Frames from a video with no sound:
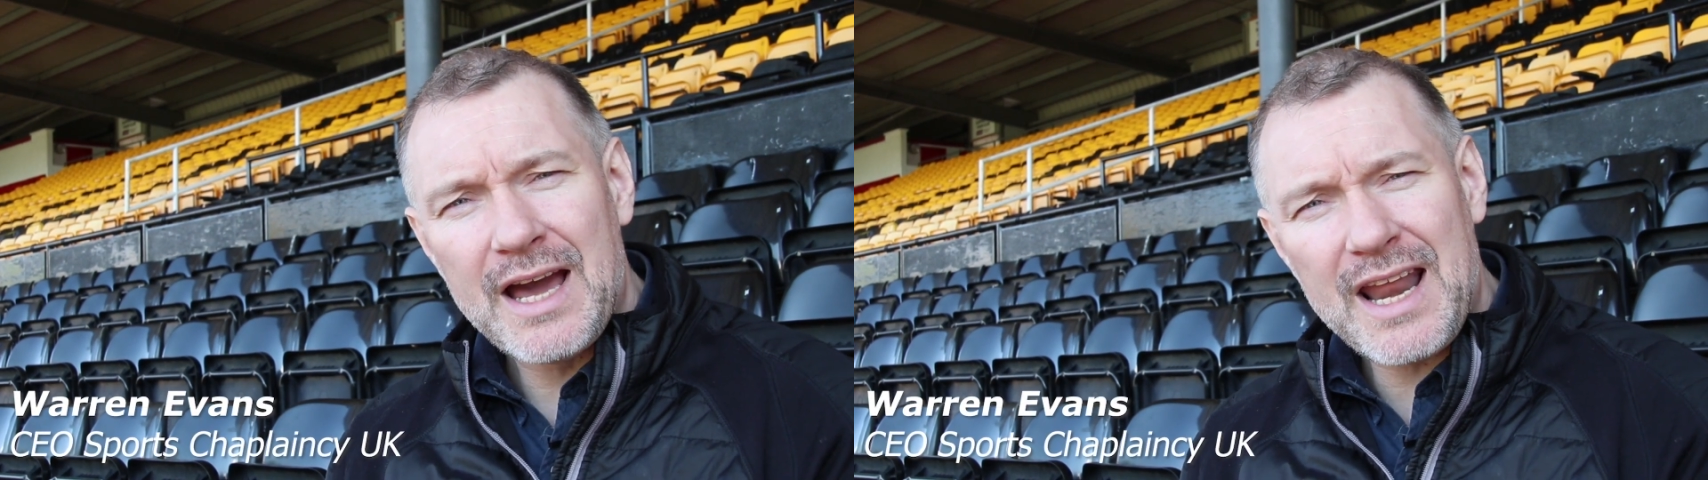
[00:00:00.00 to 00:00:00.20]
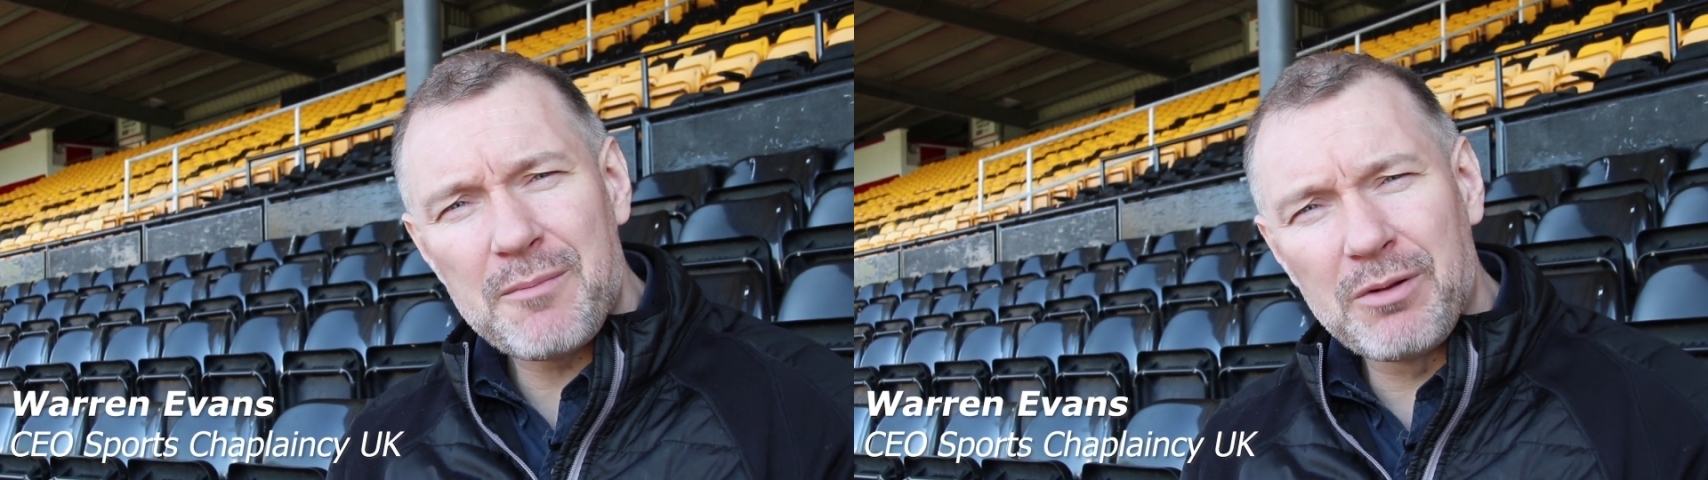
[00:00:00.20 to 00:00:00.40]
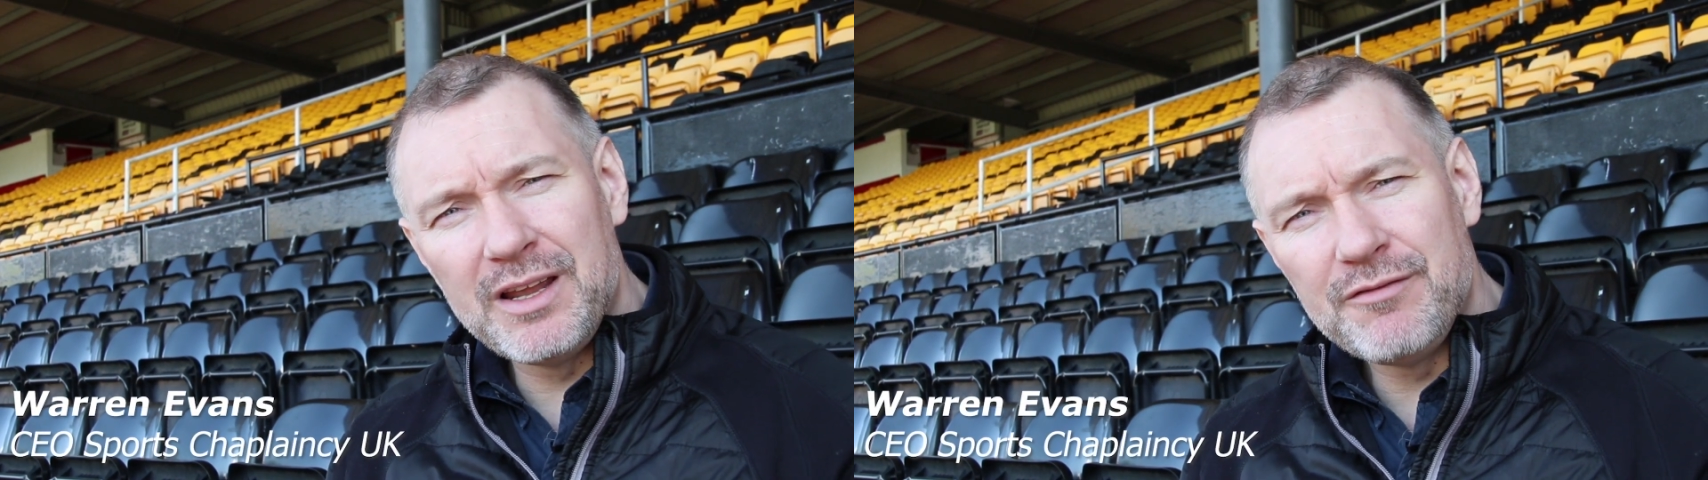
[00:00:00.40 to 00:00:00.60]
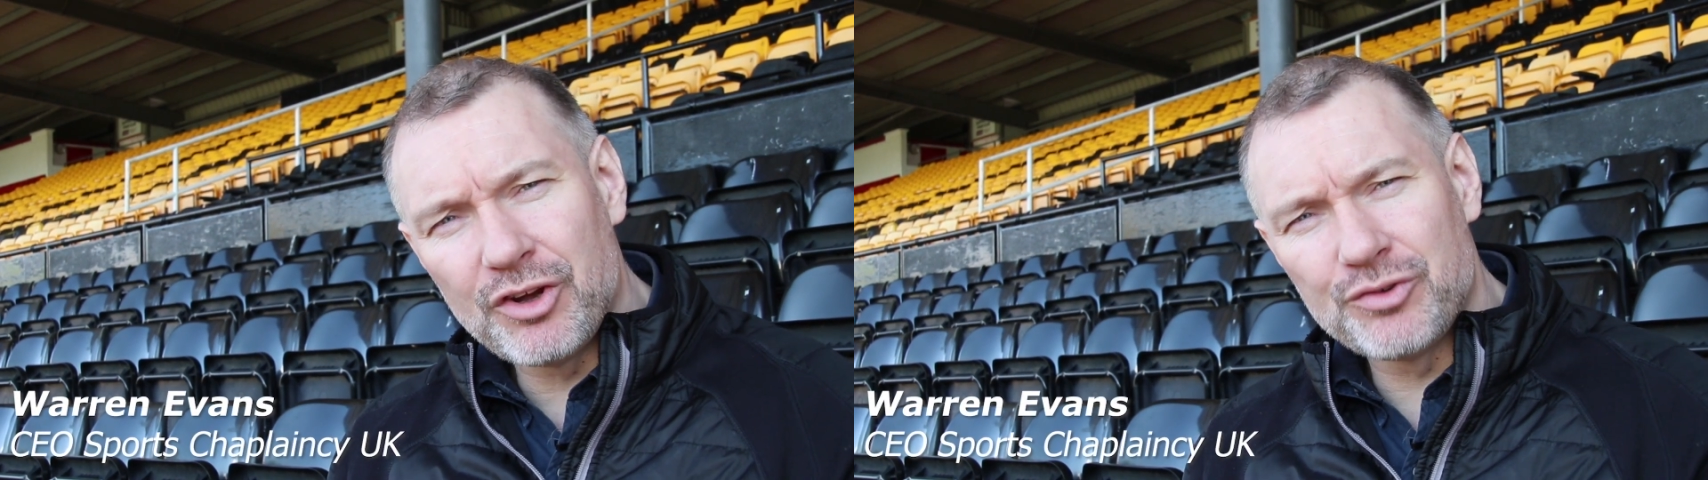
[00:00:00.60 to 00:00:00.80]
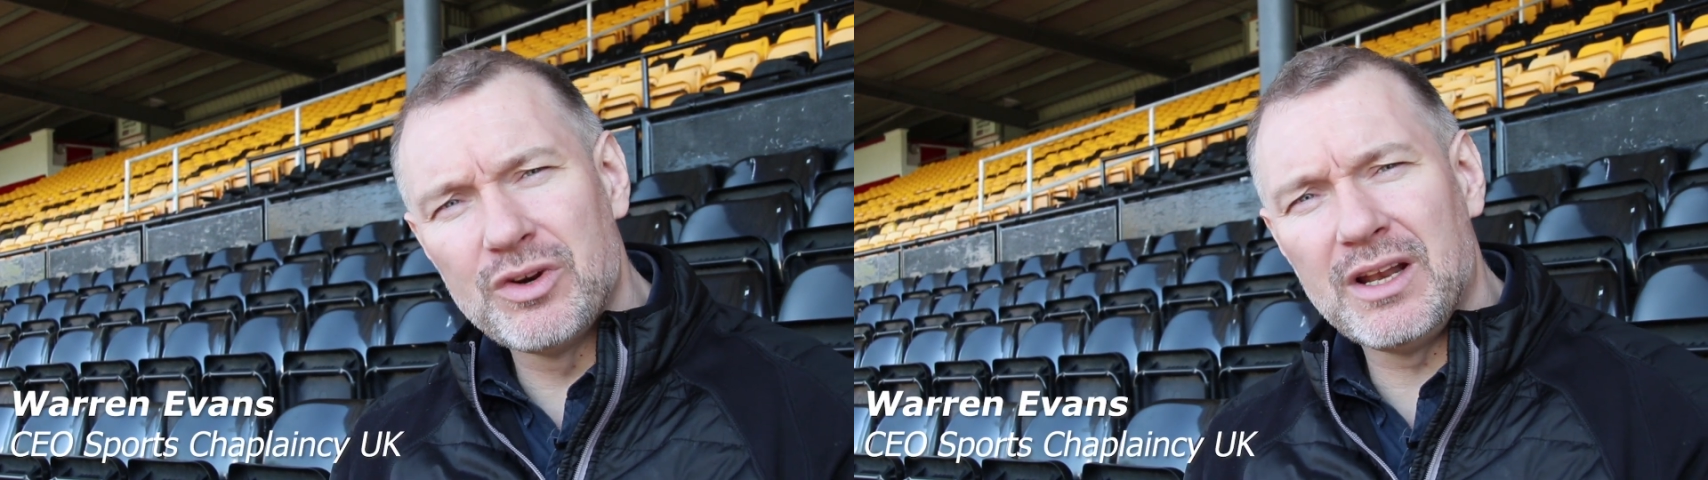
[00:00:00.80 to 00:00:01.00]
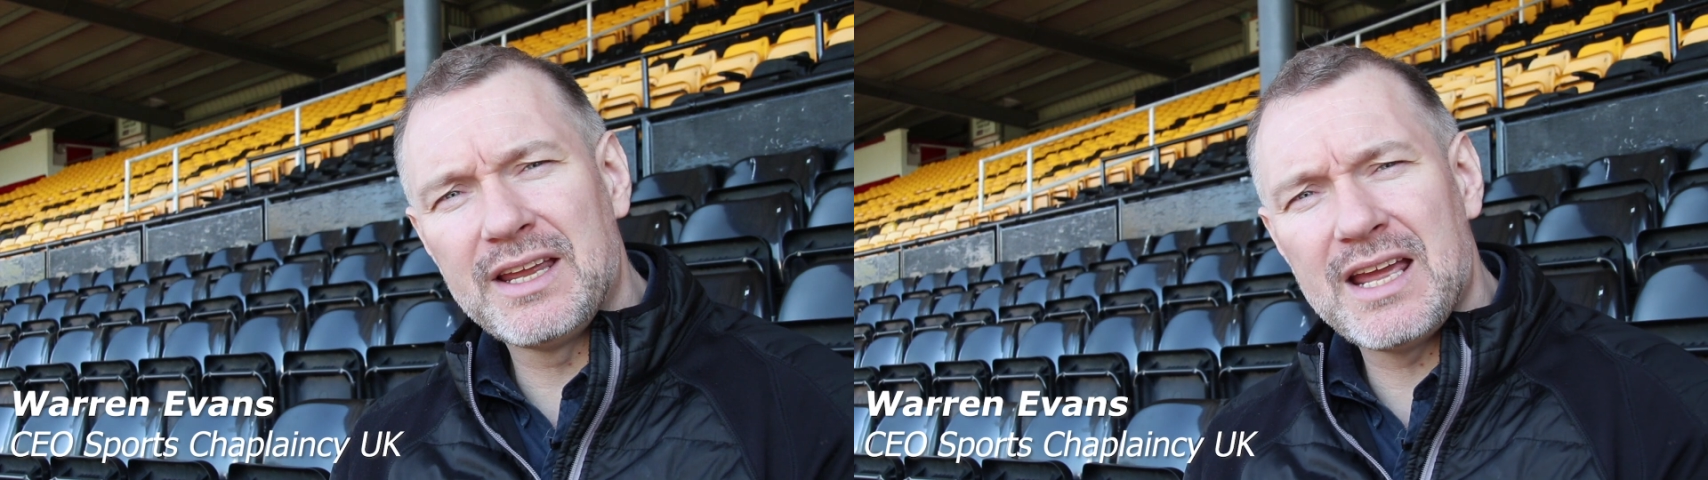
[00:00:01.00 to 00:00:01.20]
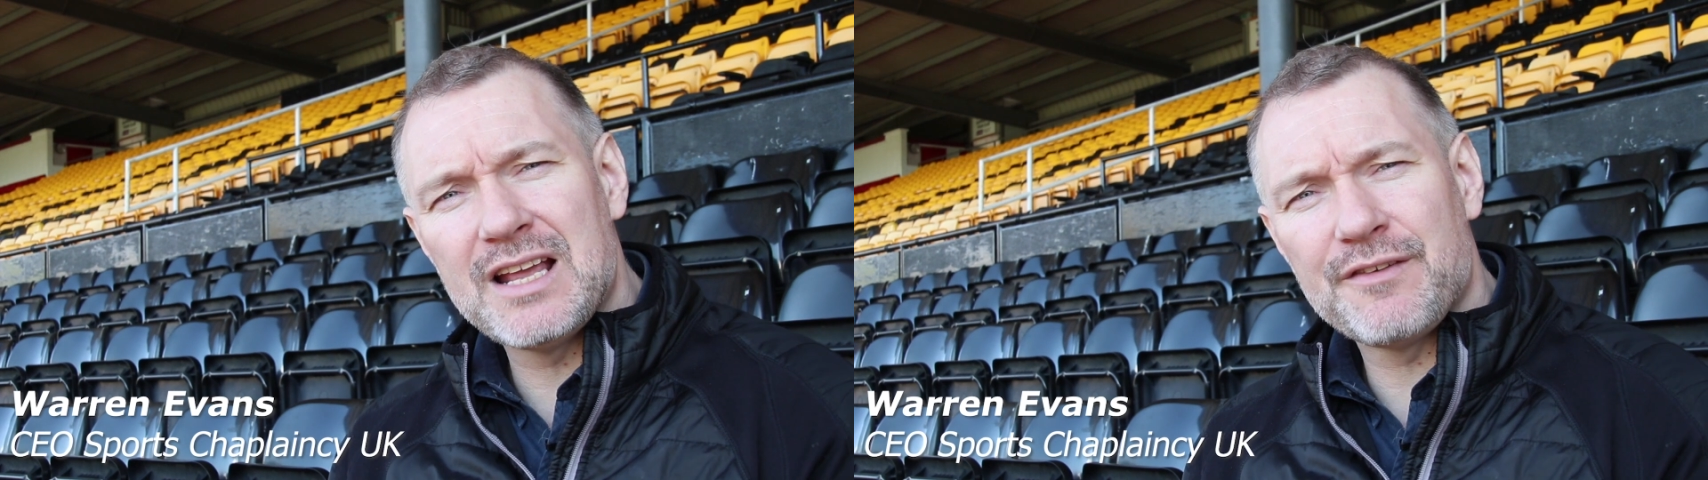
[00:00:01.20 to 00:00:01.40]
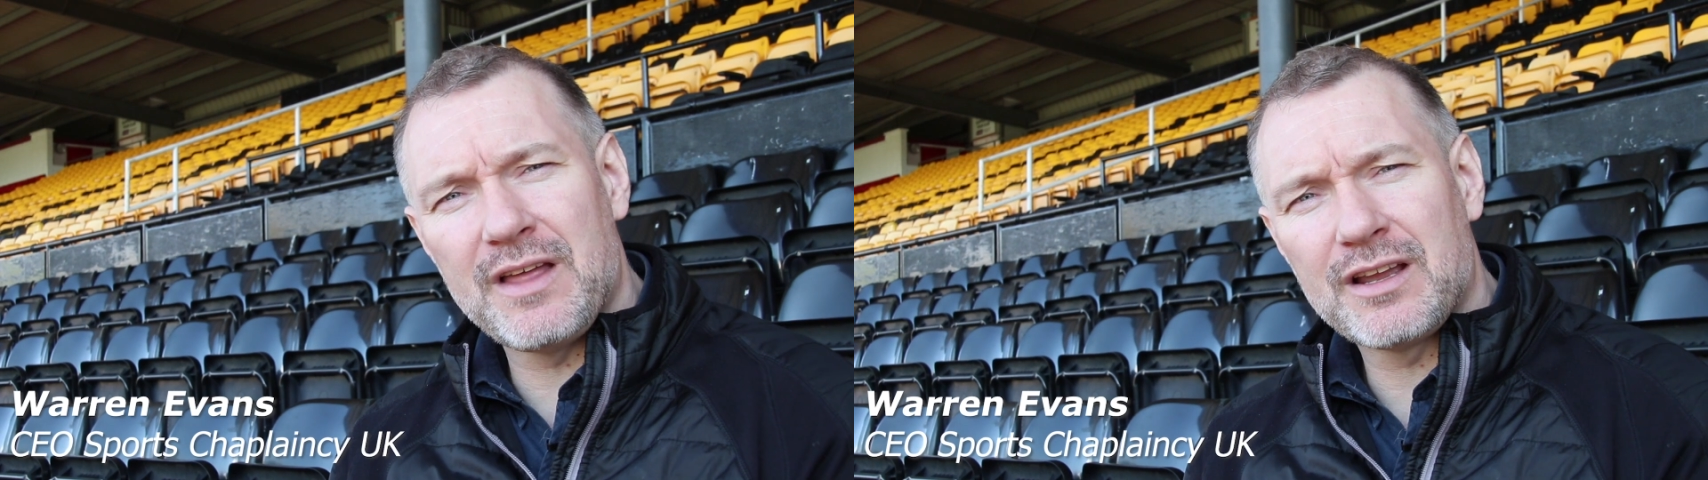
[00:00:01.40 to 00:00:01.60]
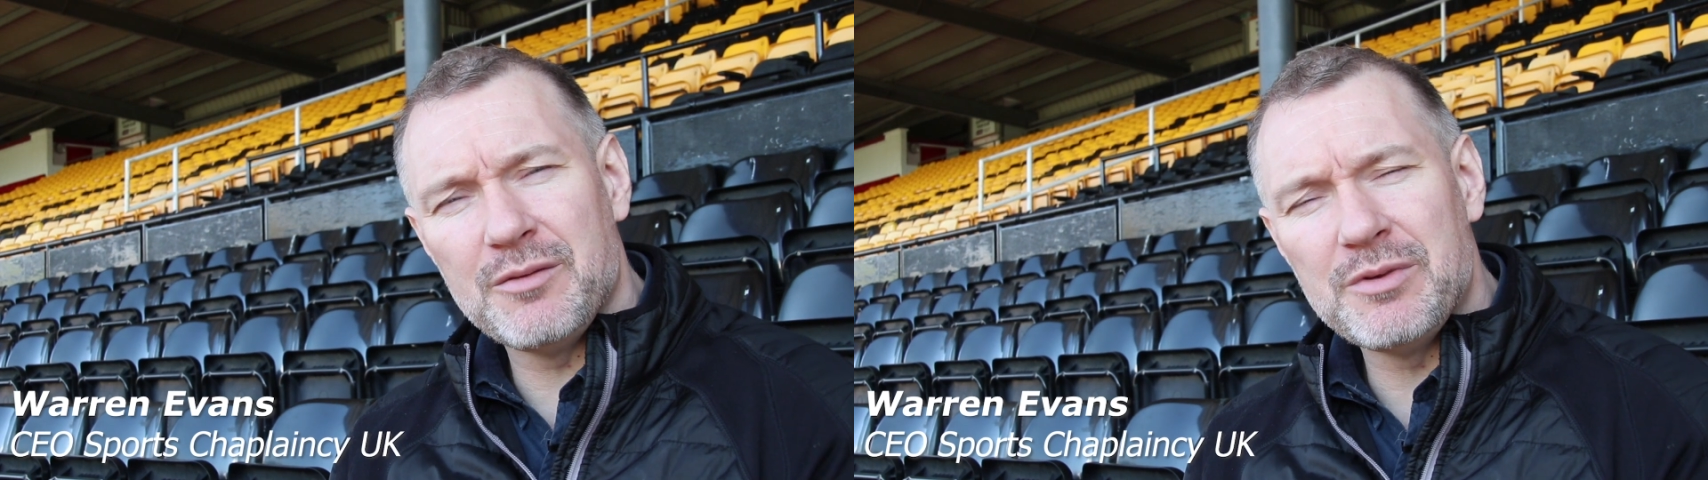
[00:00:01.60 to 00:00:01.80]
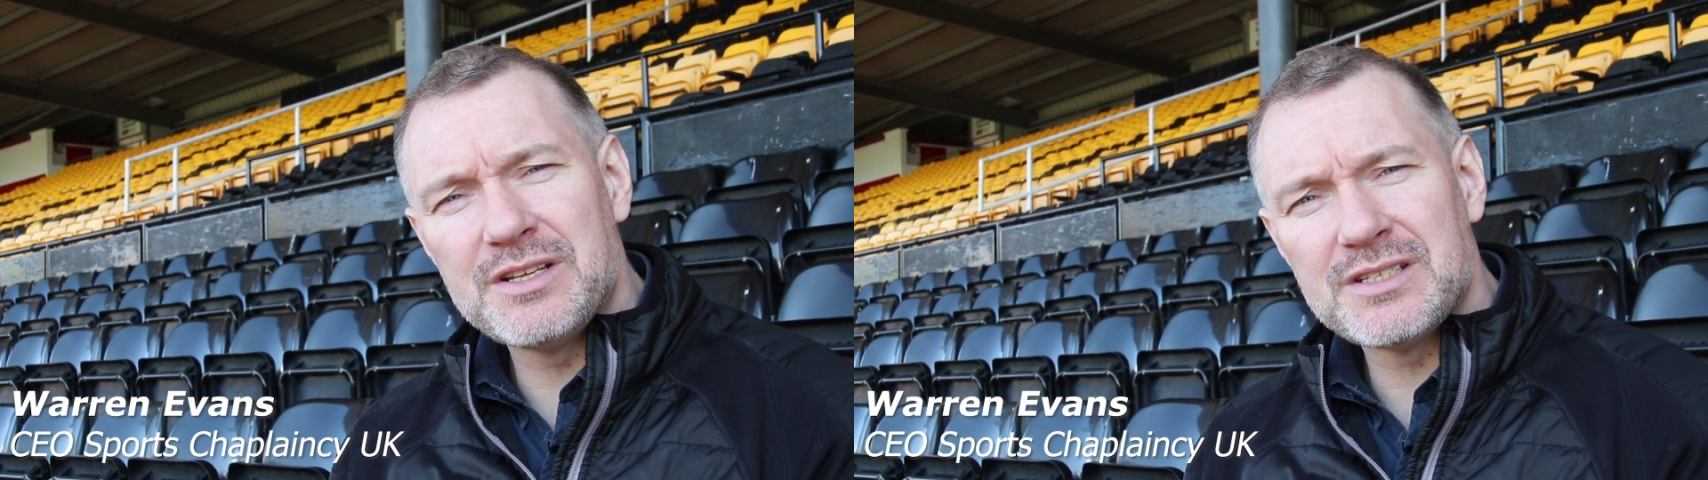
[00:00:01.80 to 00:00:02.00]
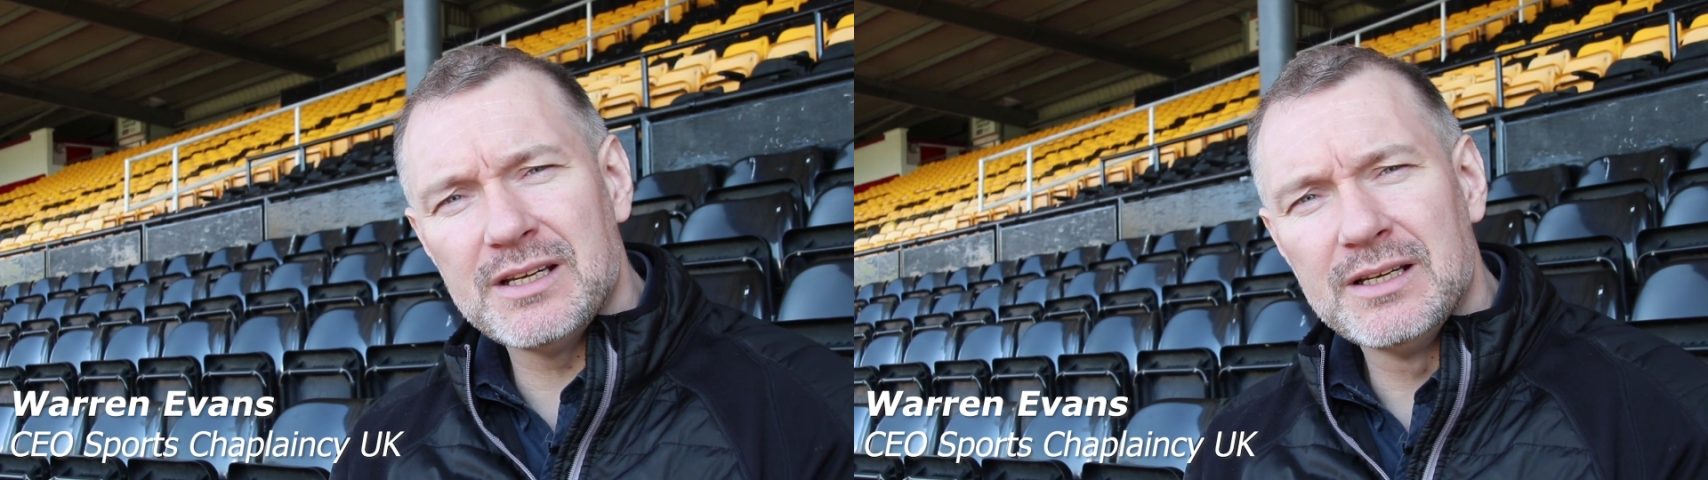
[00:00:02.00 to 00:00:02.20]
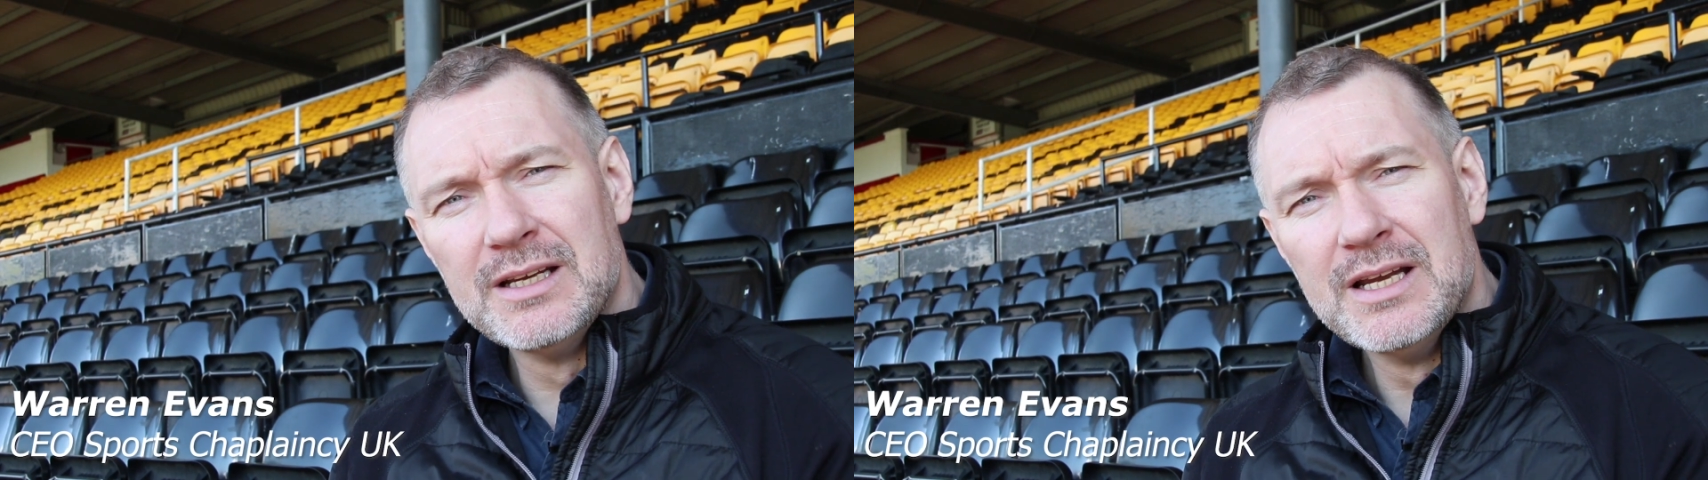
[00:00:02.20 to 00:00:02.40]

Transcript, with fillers: And I believe God really cares for that community.